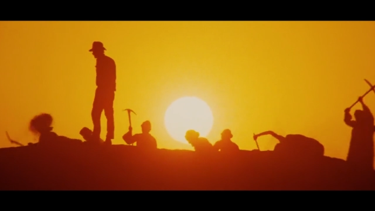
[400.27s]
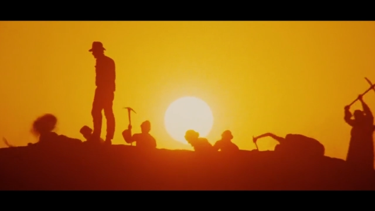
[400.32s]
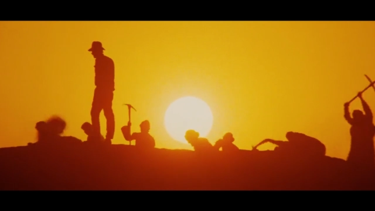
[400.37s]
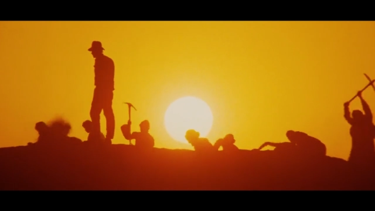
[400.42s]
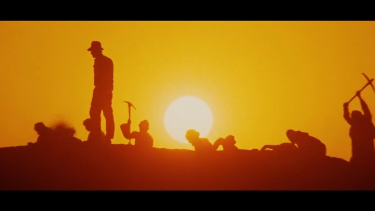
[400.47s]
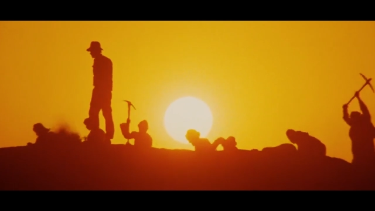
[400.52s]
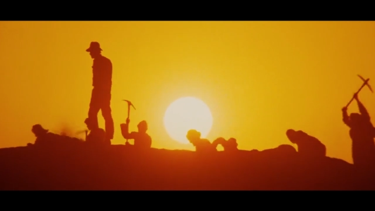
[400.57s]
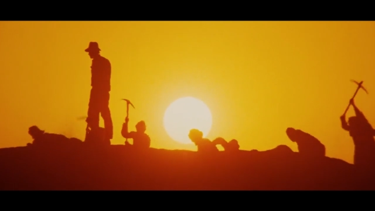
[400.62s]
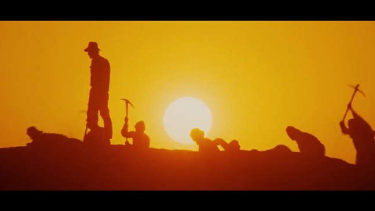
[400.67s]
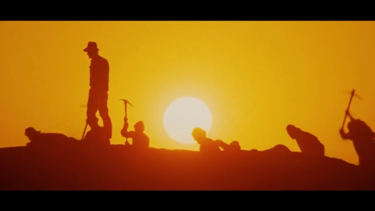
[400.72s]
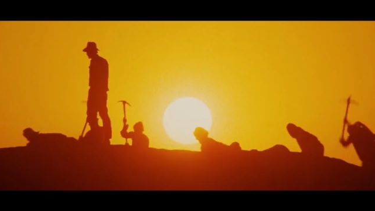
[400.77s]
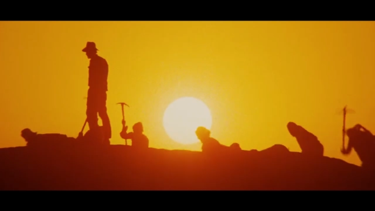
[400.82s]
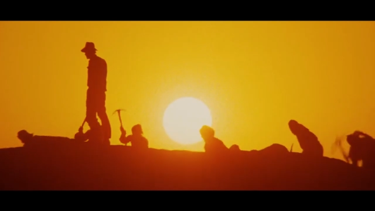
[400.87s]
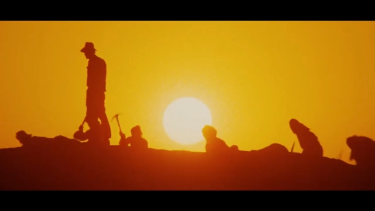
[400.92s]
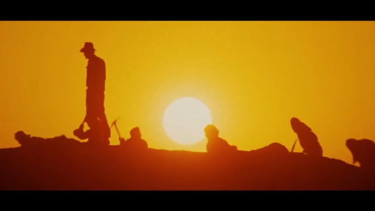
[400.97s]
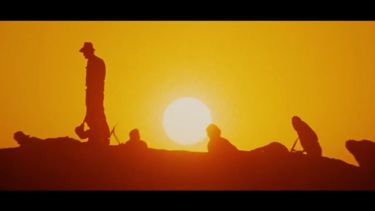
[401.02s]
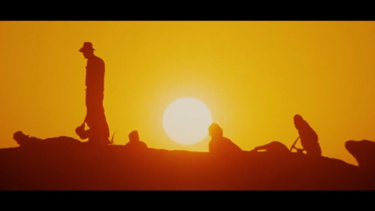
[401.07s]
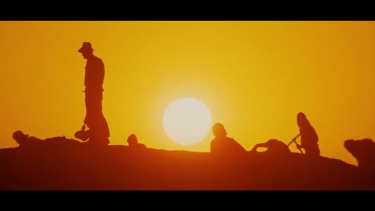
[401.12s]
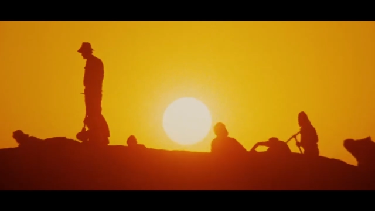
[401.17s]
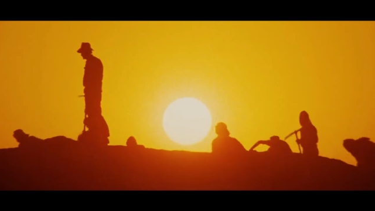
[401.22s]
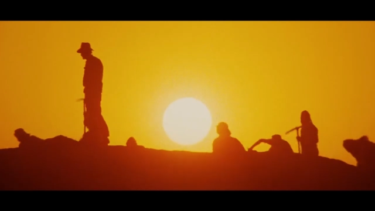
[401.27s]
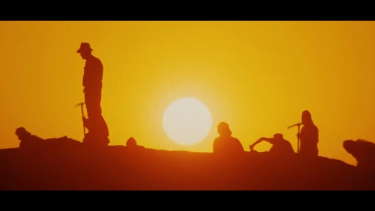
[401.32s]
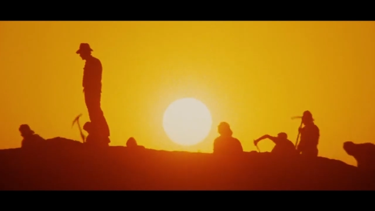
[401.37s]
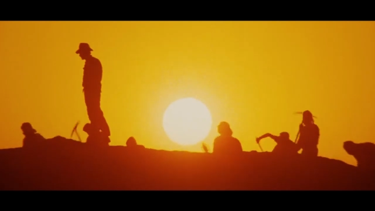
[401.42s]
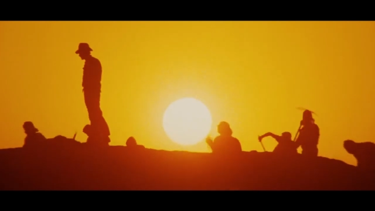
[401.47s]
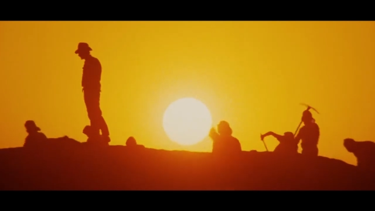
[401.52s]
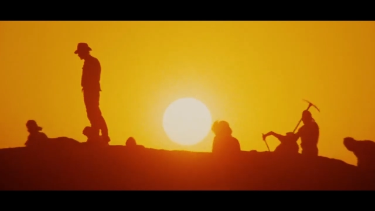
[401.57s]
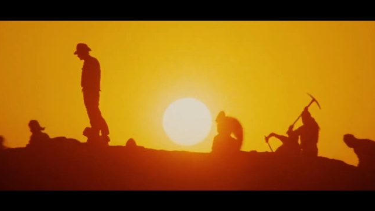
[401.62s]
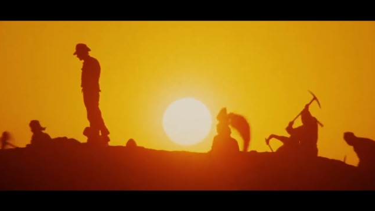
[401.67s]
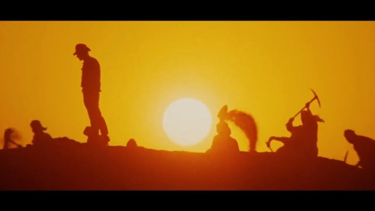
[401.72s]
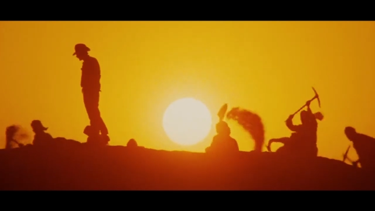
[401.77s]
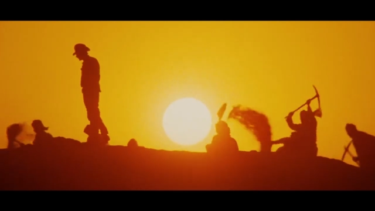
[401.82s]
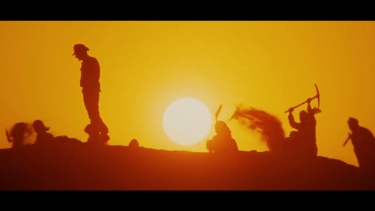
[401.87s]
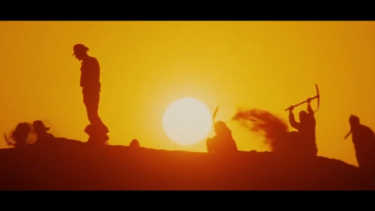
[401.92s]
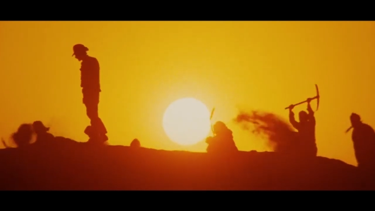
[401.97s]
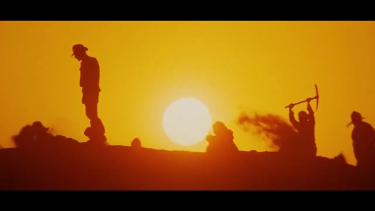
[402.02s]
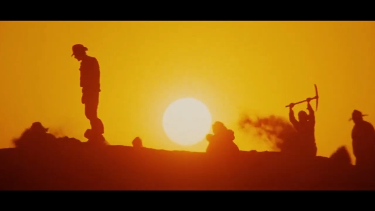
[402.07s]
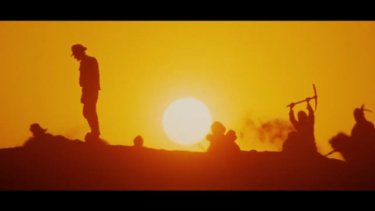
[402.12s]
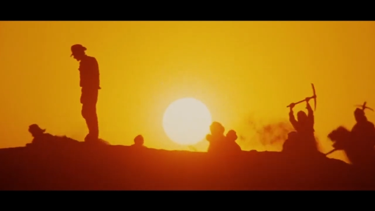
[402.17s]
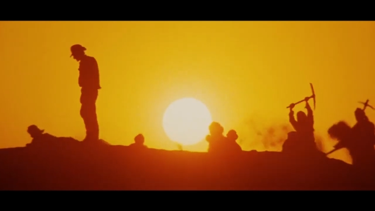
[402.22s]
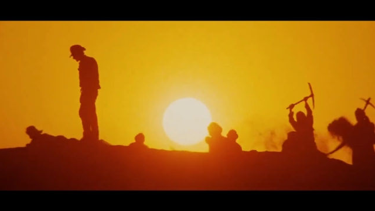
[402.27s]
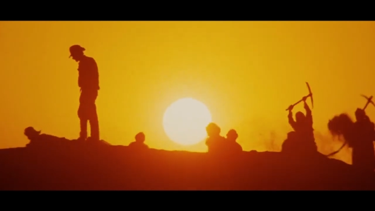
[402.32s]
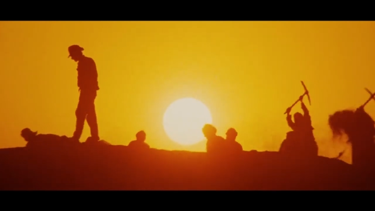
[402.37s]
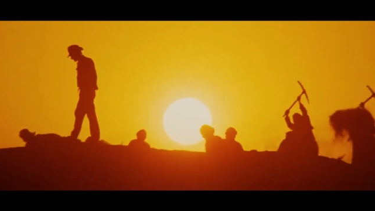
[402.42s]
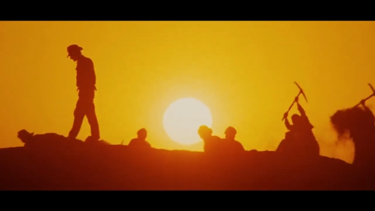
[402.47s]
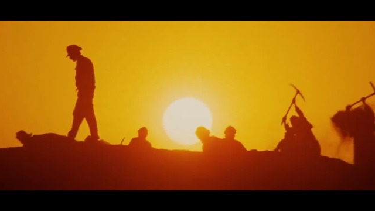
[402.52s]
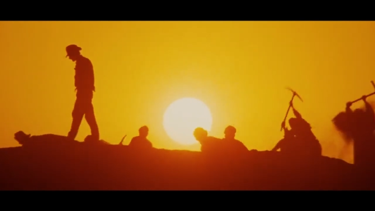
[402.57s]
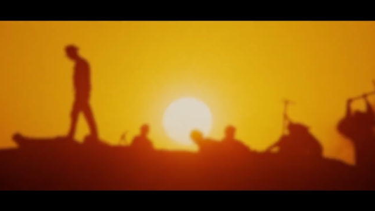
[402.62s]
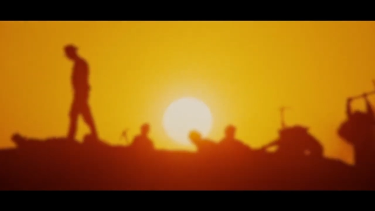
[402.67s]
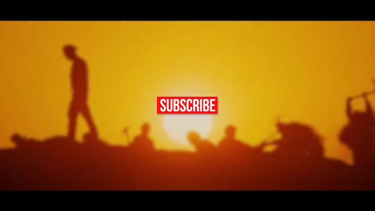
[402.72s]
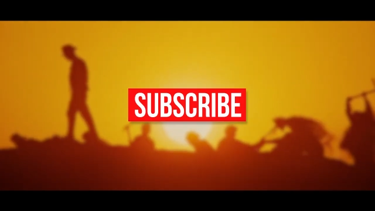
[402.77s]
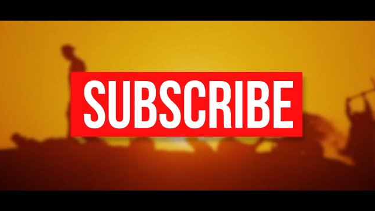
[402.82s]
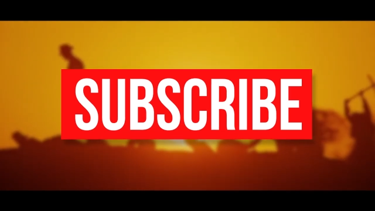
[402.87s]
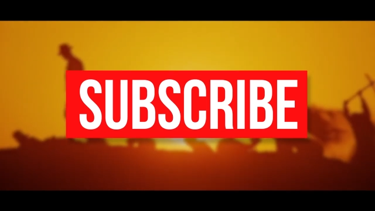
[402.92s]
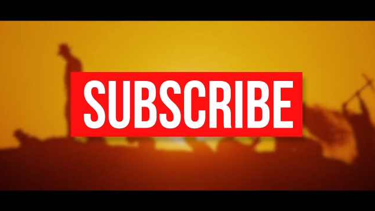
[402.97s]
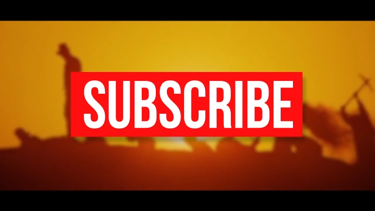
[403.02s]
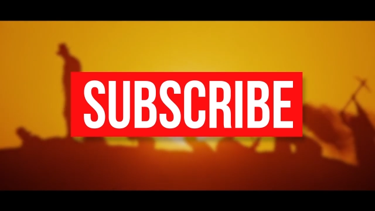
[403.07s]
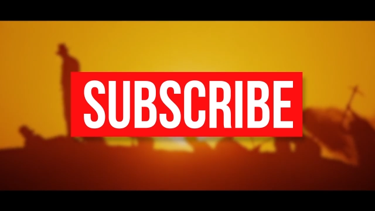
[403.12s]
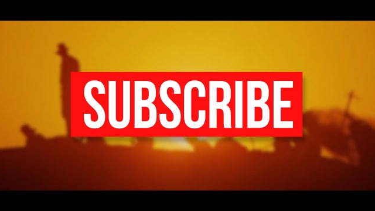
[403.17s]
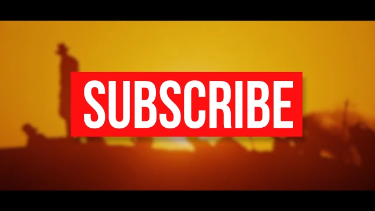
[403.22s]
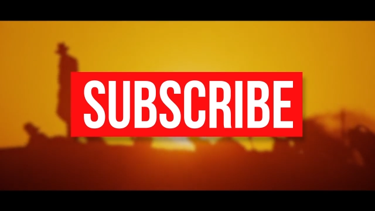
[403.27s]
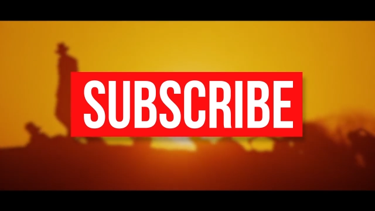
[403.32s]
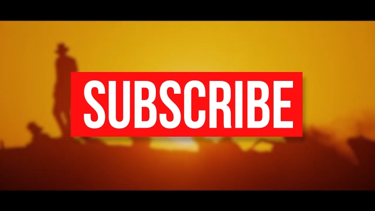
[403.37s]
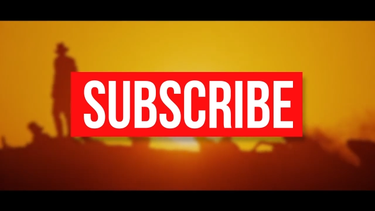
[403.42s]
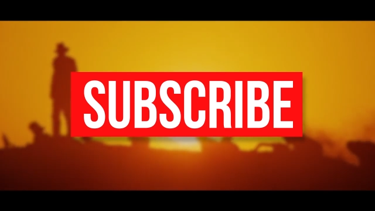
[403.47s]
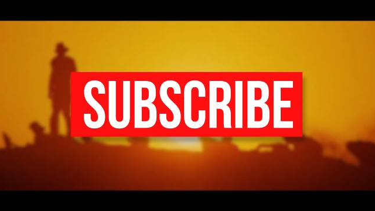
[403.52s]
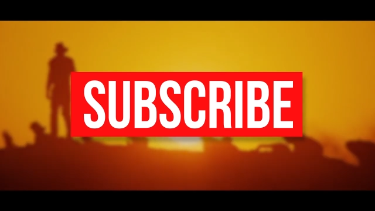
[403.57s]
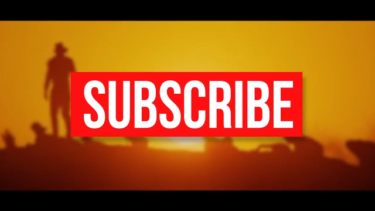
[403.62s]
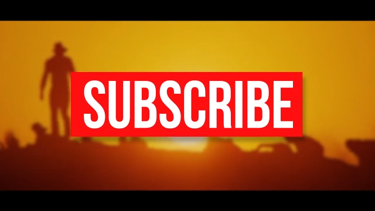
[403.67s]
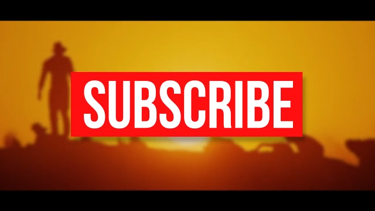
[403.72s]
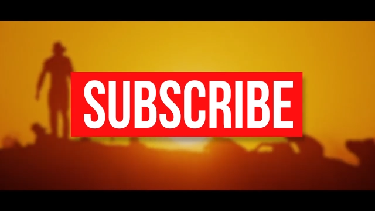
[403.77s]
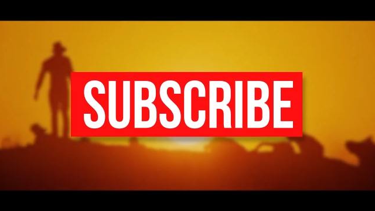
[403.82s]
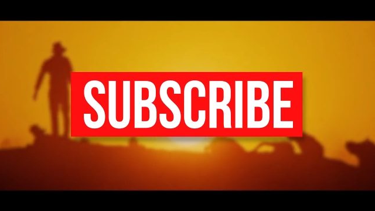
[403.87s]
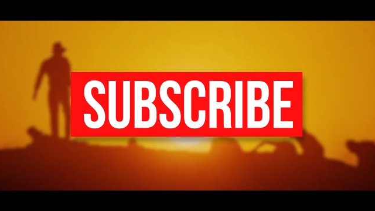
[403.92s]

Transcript: No face is visible, so there are no lips to read.